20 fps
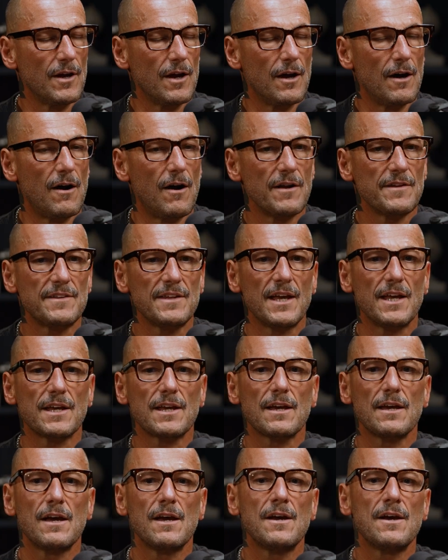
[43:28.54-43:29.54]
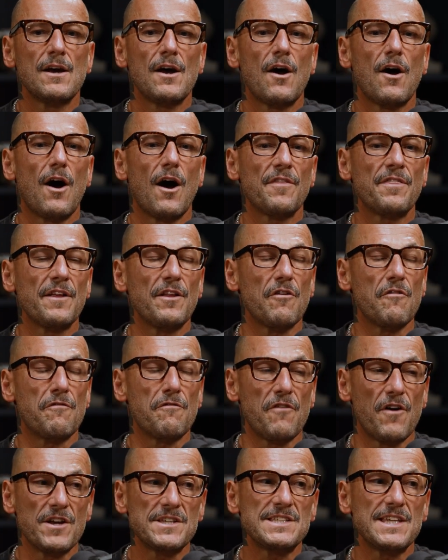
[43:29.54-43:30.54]
Yeah, I think the
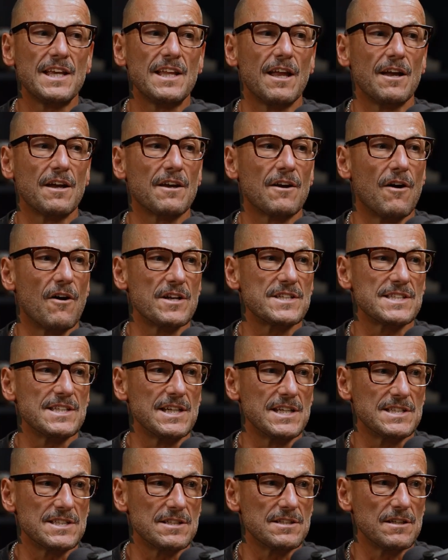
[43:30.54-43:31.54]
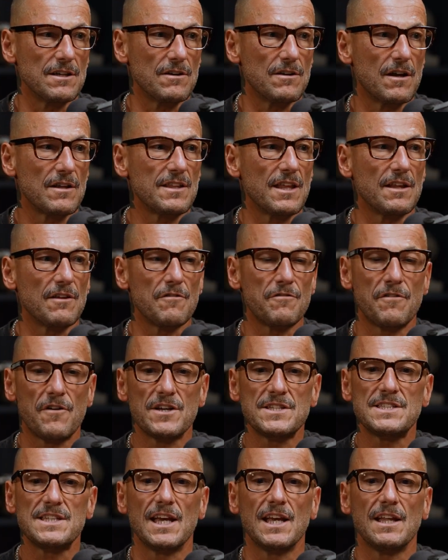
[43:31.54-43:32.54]
first thing that guys need to do, I think the
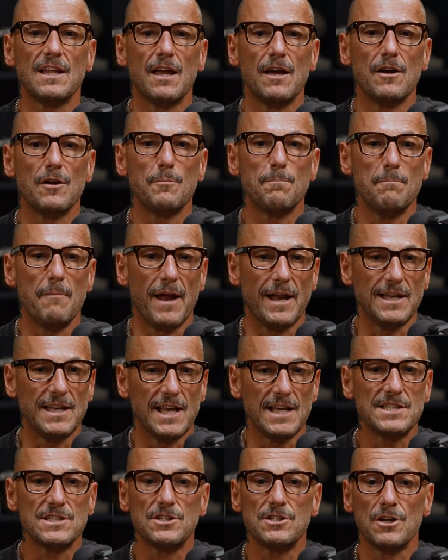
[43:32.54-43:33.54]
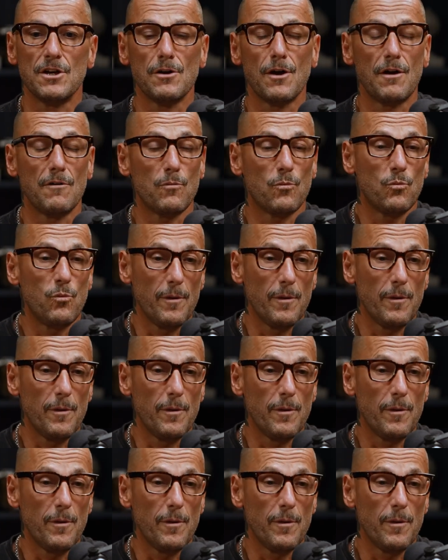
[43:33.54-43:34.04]
first thing that men need to do,